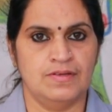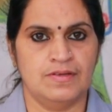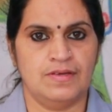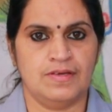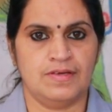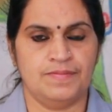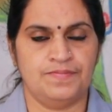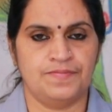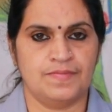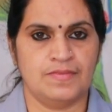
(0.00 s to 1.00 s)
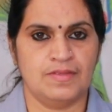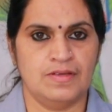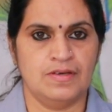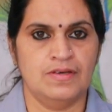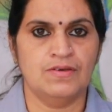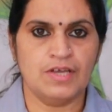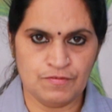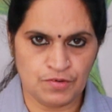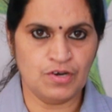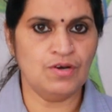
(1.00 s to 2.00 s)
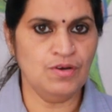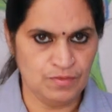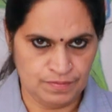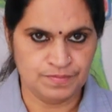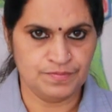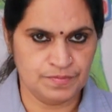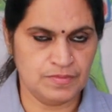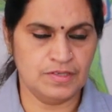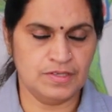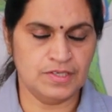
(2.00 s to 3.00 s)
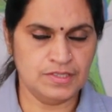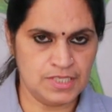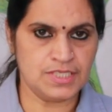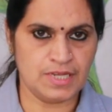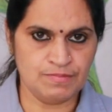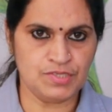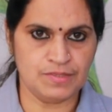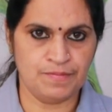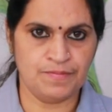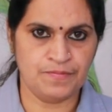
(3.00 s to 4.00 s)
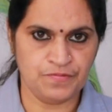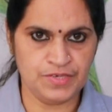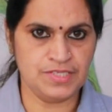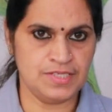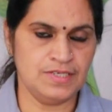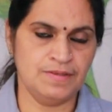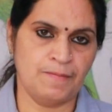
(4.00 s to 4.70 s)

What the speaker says: Okay. You can follow these steps. First,